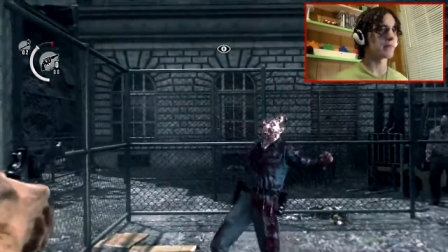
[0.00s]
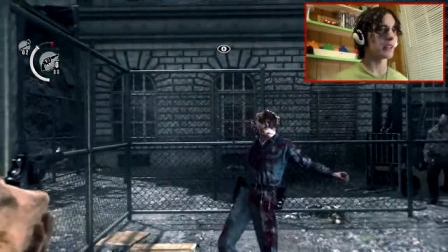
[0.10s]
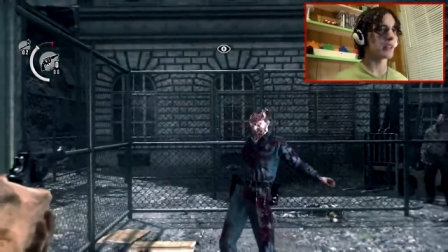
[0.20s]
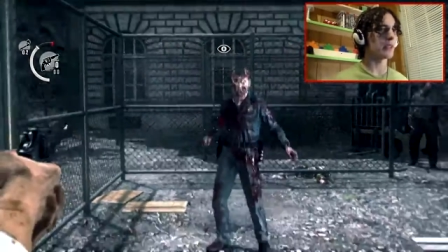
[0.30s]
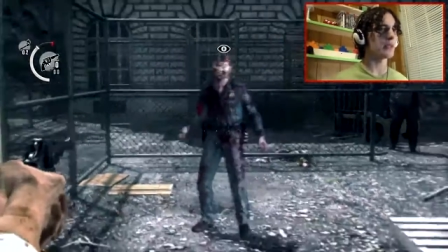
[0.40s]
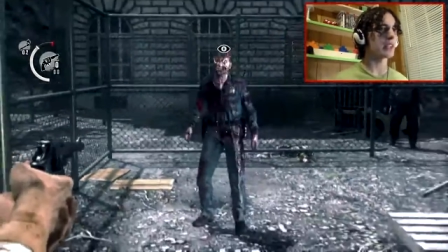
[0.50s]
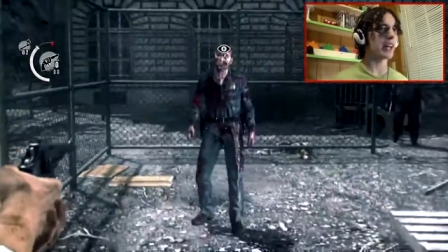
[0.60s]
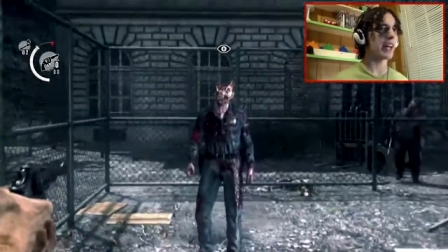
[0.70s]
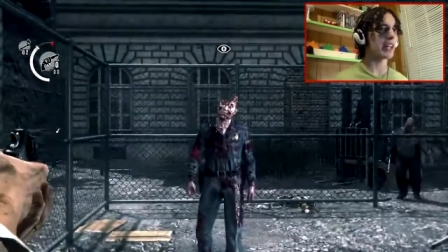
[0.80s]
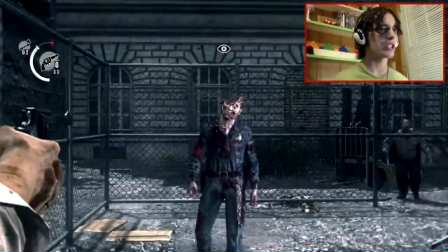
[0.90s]
Could you
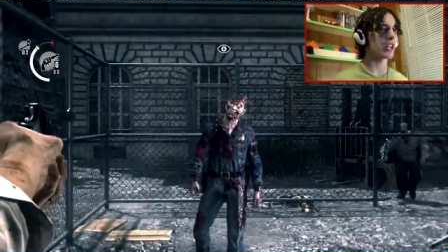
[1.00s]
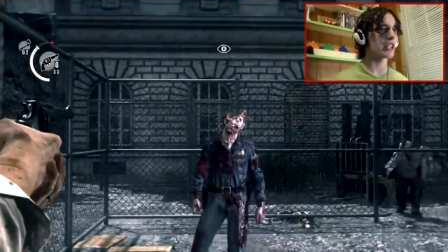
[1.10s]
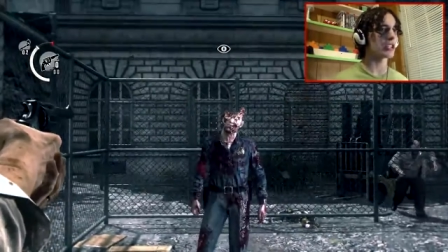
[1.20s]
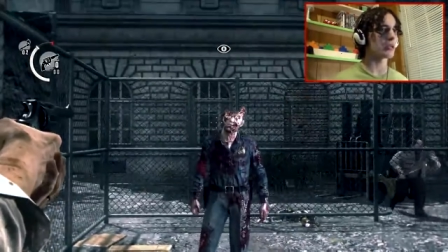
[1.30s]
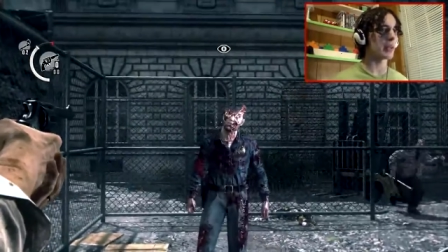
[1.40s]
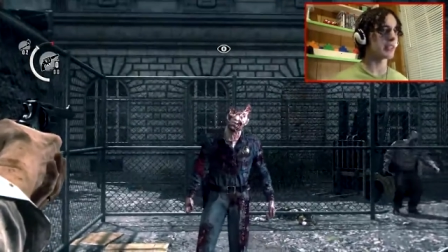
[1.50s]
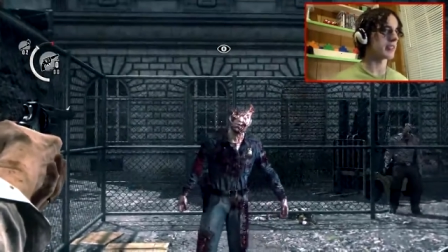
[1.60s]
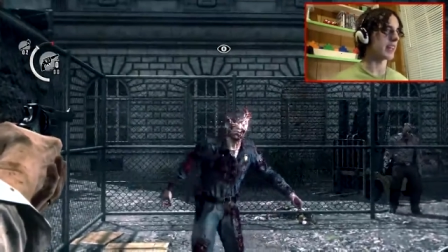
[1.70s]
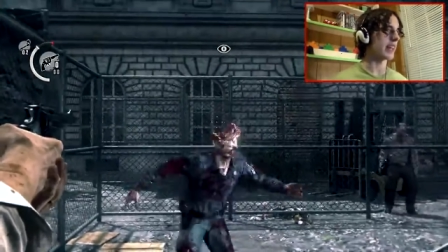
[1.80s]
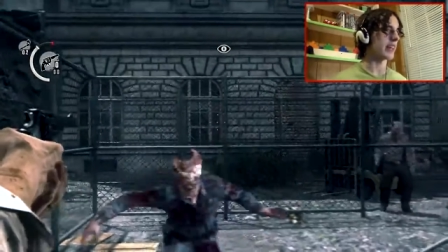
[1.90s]
die? I shot you
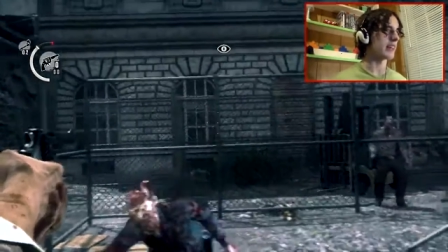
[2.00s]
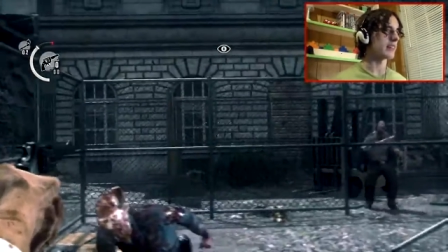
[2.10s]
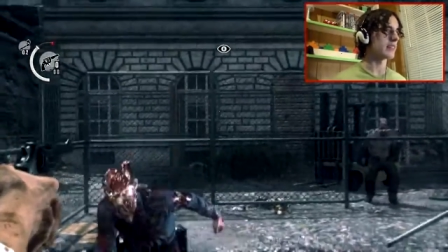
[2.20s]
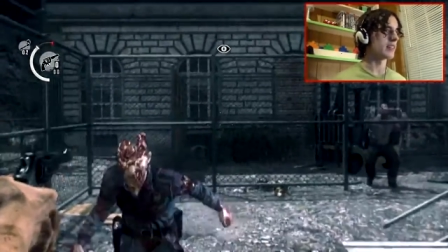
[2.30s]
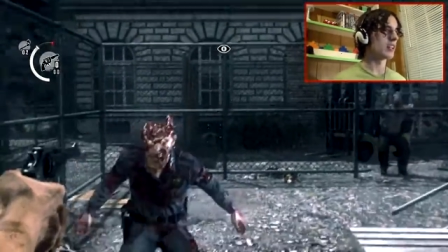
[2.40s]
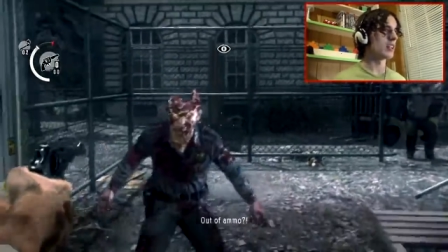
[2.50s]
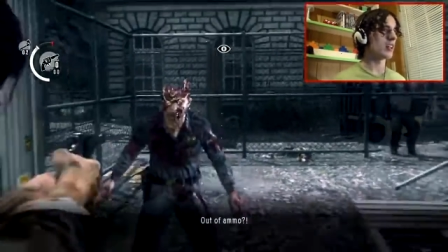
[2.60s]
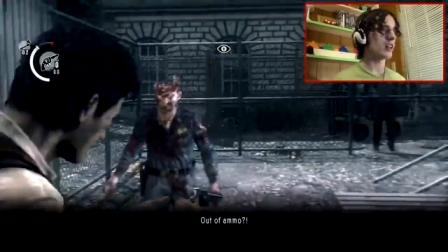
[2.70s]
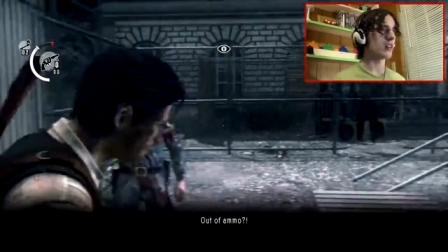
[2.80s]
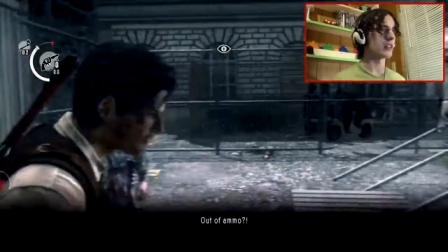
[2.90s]
twice in the head. Out
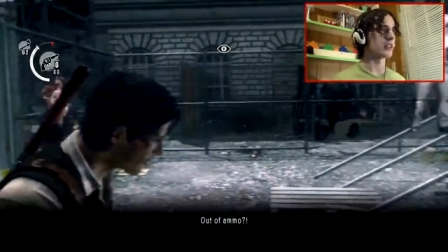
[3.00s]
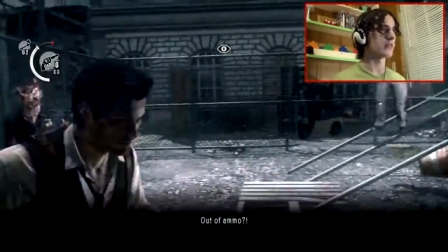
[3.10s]
of oh, ammo.